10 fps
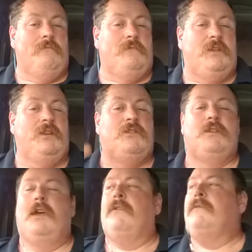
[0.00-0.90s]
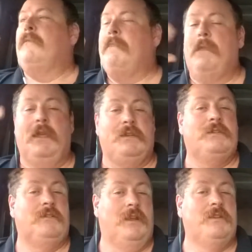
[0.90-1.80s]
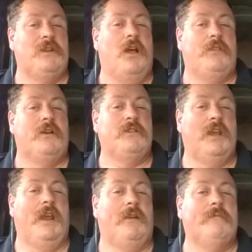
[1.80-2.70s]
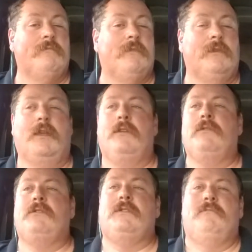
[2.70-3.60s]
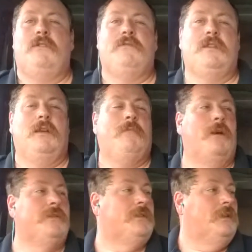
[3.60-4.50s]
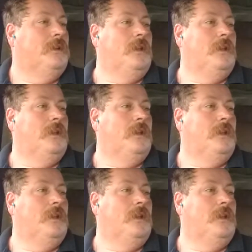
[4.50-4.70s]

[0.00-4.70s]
see it yourself. It's on their channel. You've seen it posted.